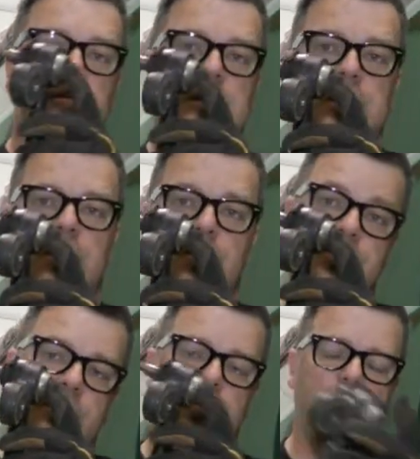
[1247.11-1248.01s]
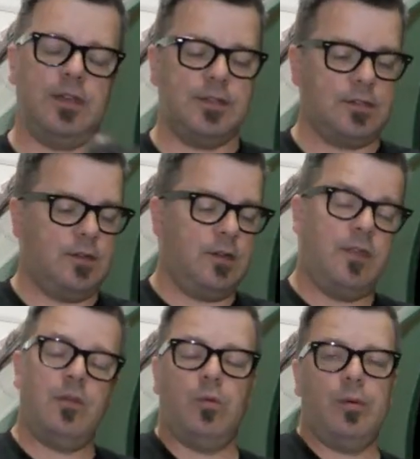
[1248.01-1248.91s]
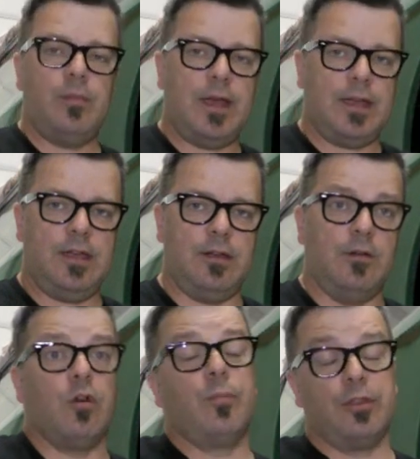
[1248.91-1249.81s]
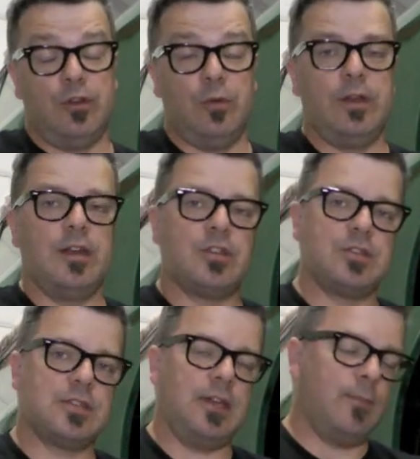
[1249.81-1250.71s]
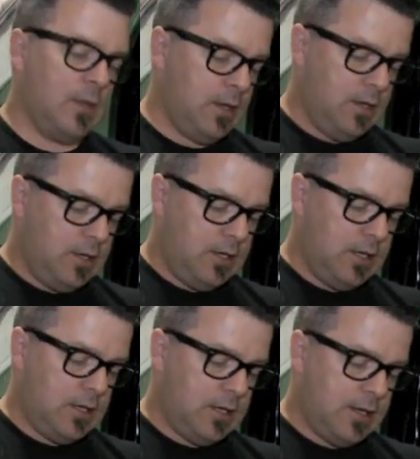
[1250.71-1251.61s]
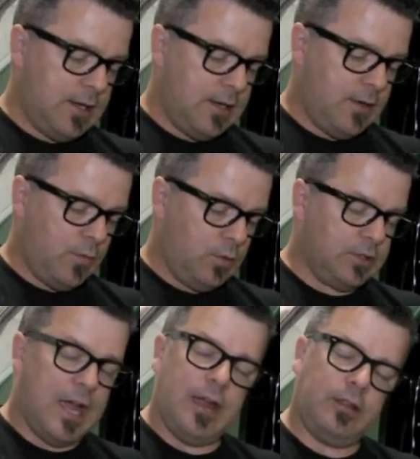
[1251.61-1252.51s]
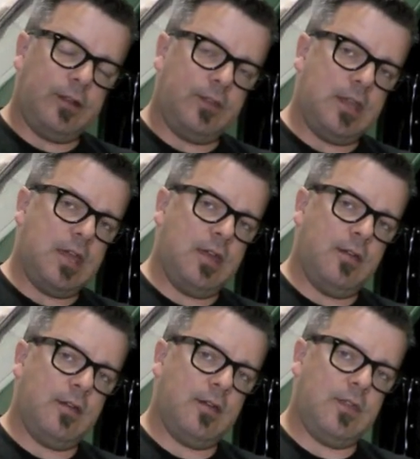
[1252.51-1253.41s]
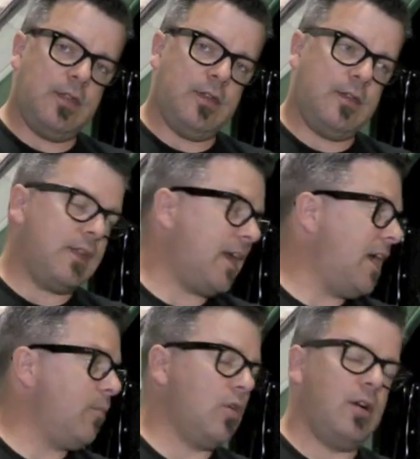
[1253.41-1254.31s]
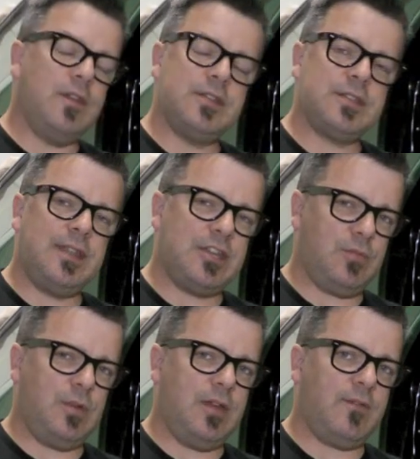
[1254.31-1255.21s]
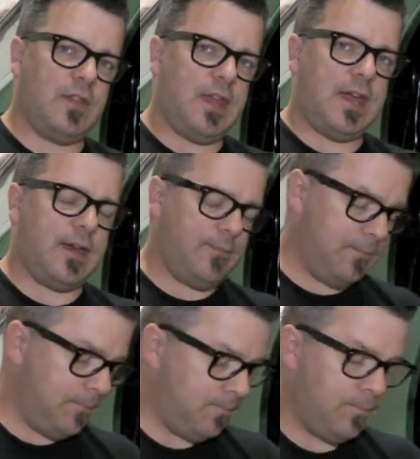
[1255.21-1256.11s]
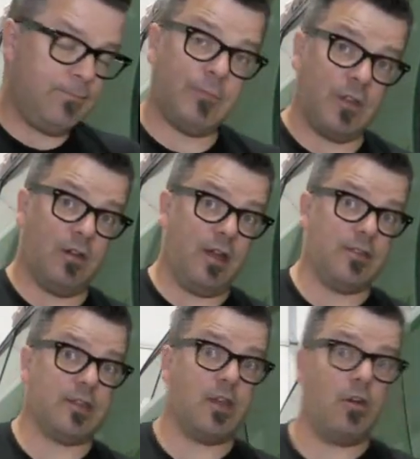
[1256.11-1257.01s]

to here, center of this. And then we'll put it back in, or put the new one in, I should say. And uh, we'll dial in the, the, the camber on this, and that should be it for that. All right, let's get